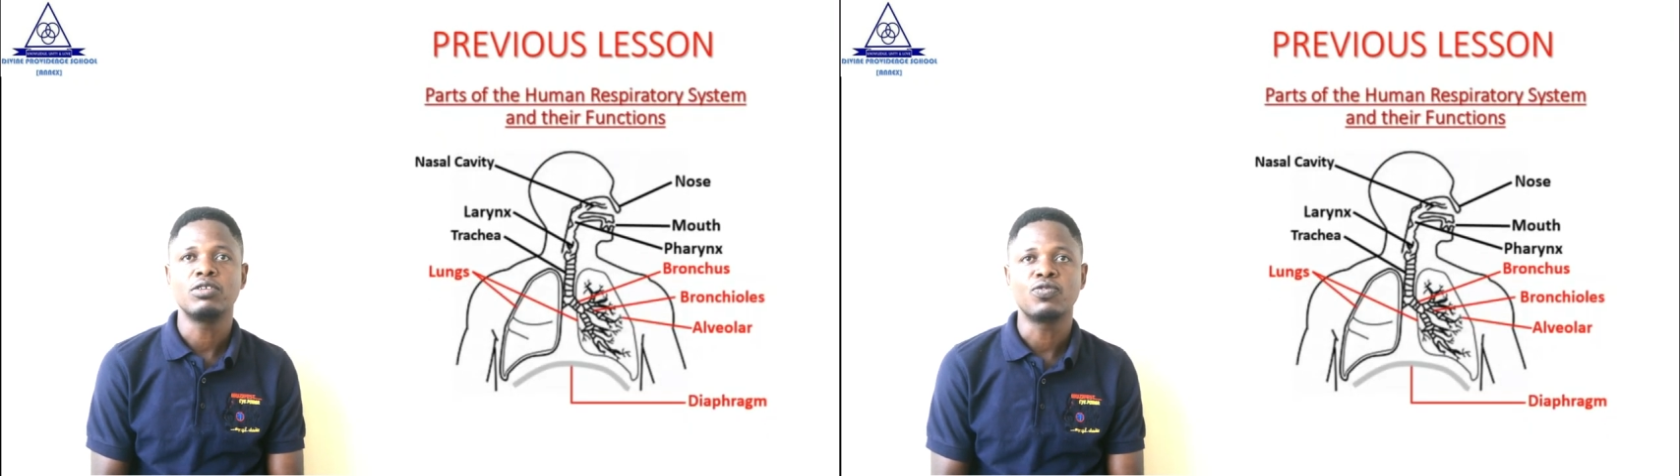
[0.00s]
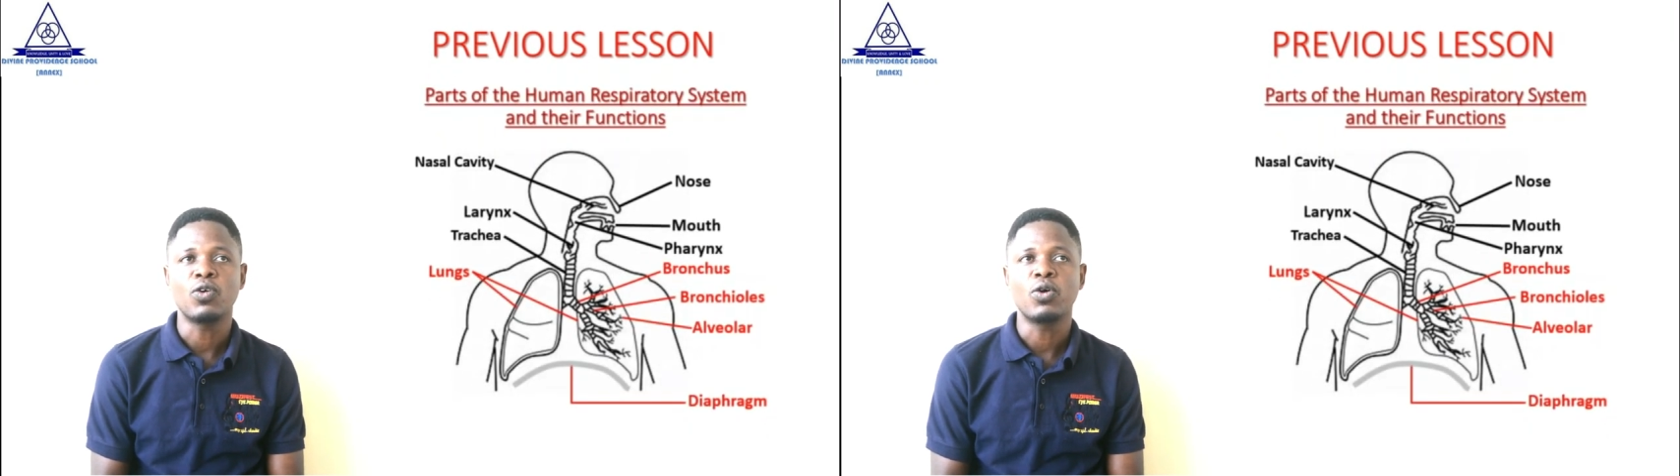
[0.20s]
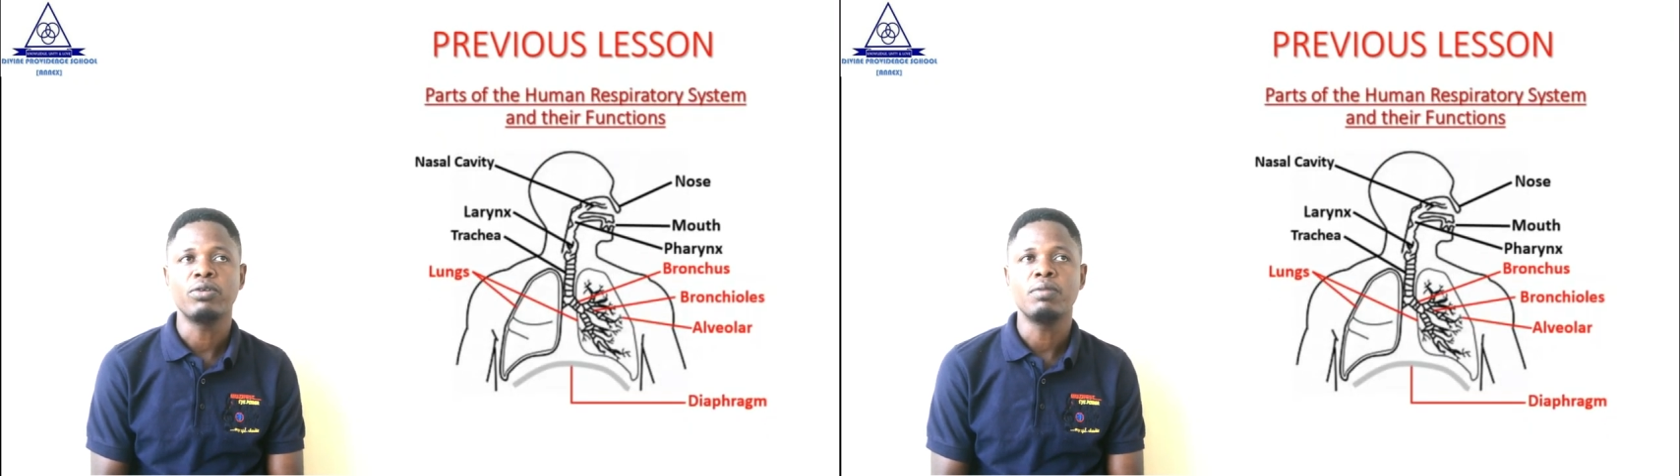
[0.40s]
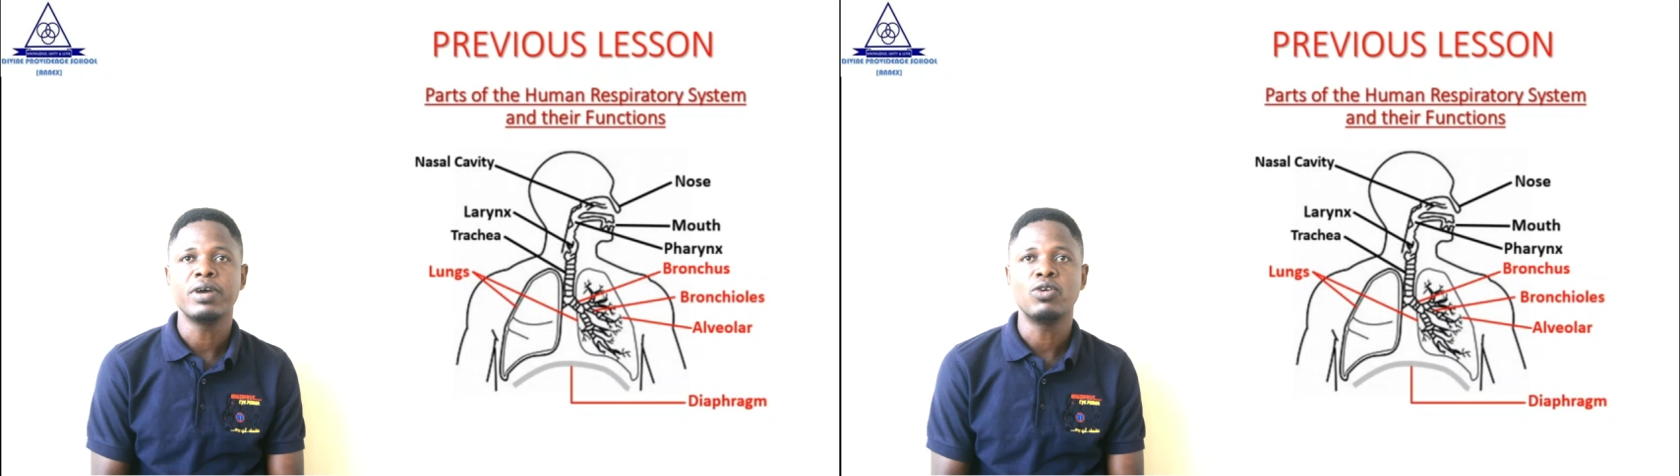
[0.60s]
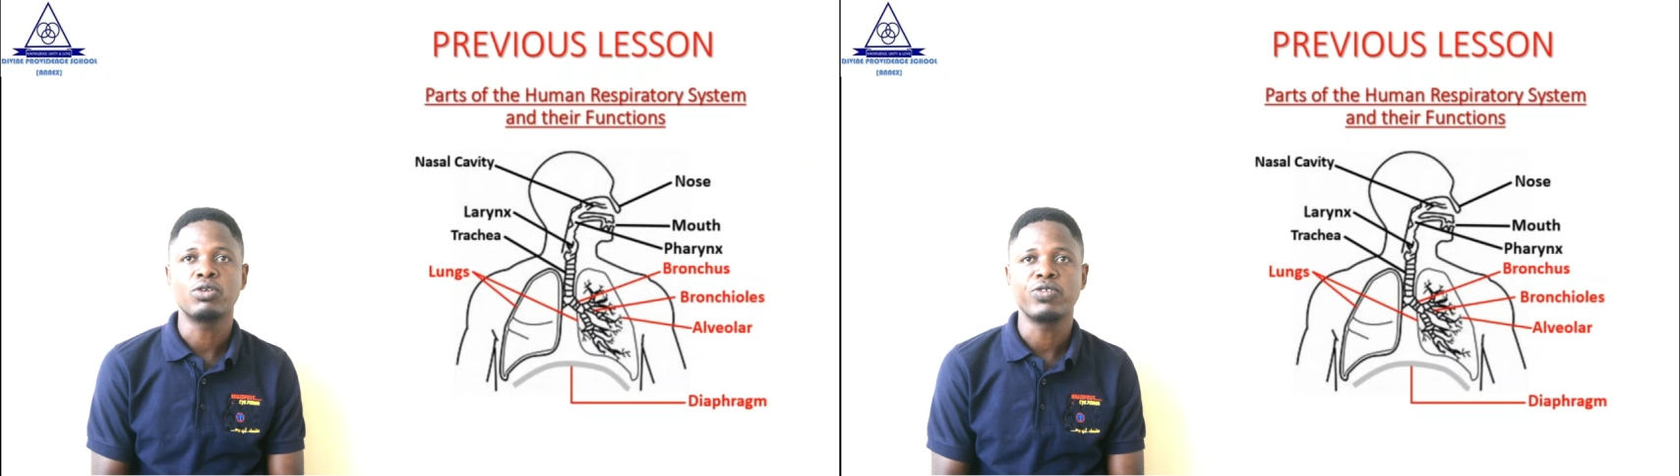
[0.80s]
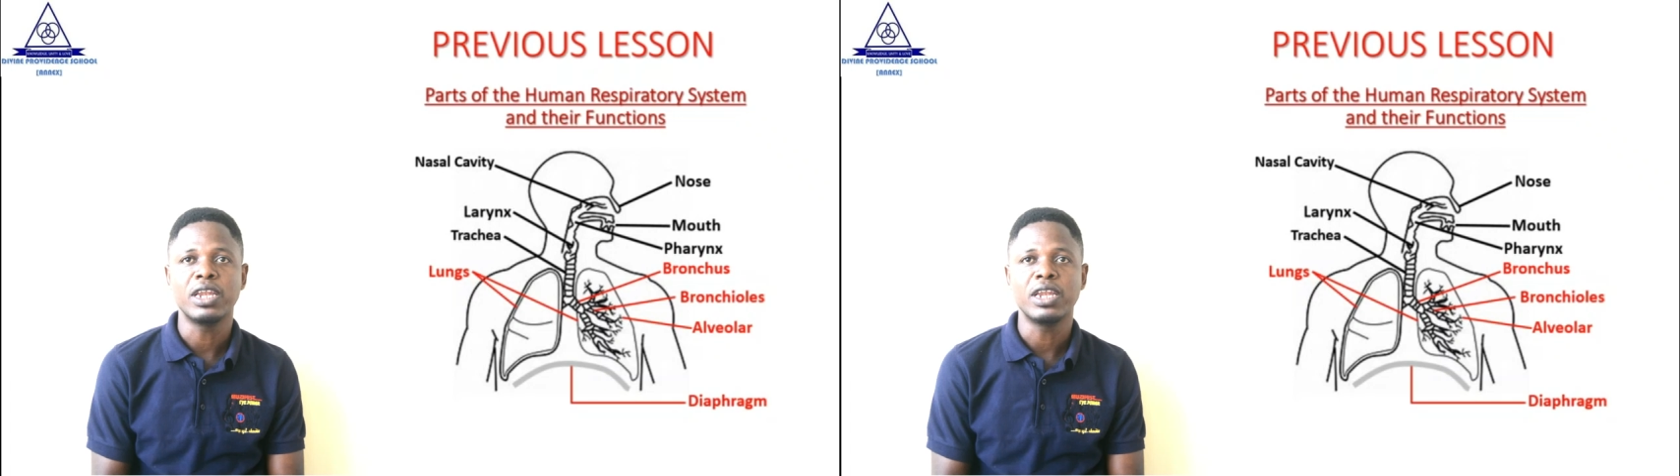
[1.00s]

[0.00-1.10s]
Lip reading: you've all remembered what you